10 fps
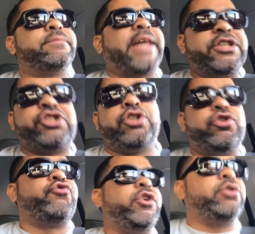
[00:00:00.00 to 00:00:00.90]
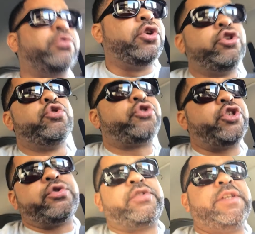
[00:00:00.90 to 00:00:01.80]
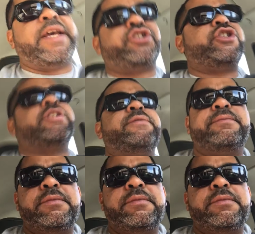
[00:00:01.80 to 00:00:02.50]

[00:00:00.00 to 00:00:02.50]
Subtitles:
That shit is real. You still see that shit.